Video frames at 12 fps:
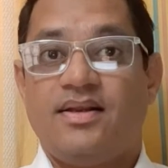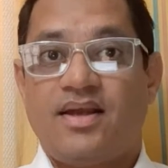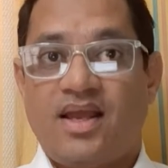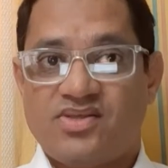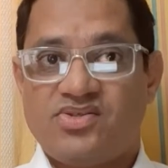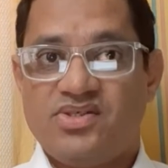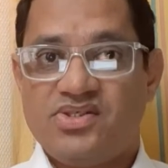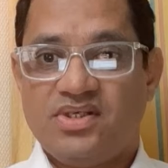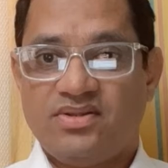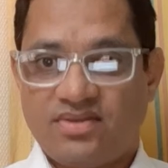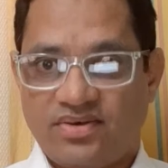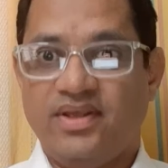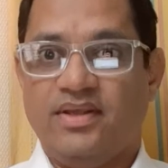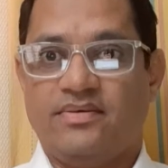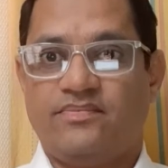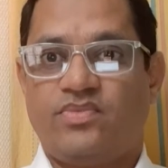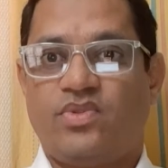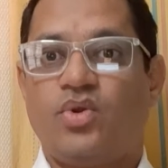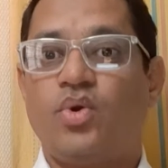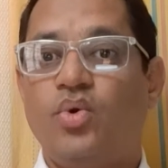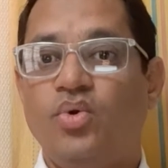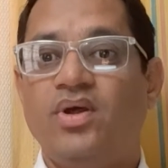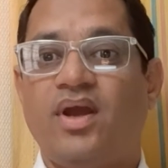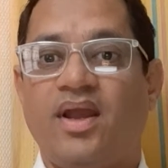SDG3,
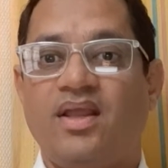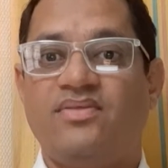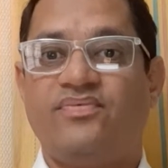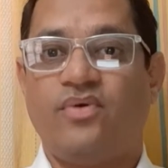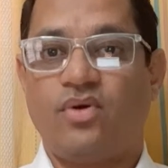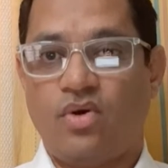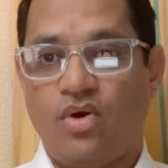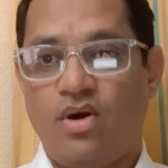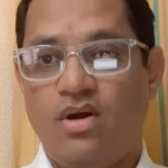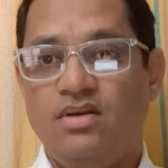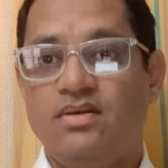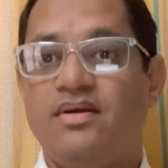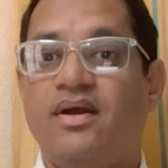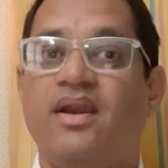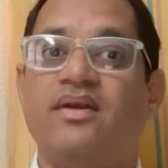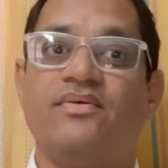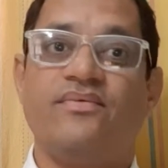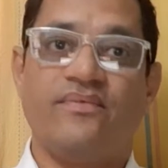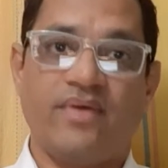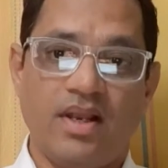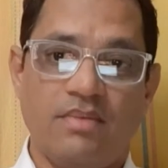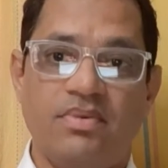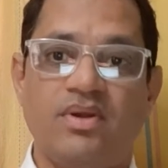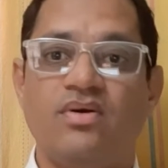good health for all and well
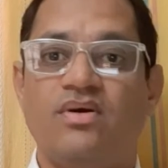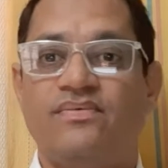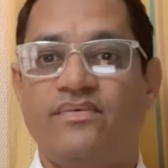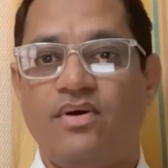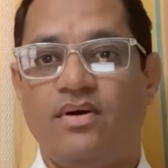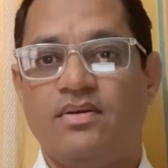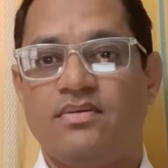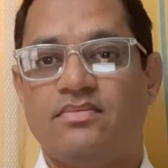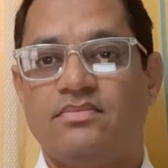being of all.